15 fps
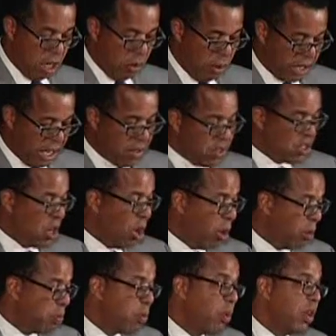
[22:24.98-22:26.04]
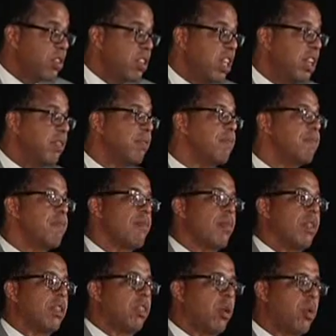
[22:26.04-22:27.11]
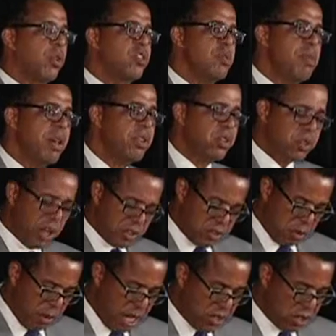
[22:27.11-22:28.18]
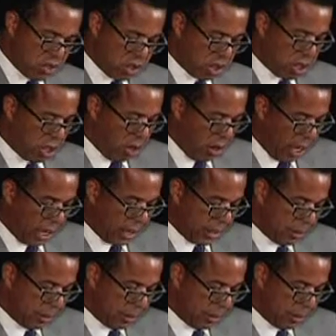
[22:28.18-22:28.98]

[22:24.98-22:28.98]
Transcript: What gave us hope was that there were some other transformations occurring.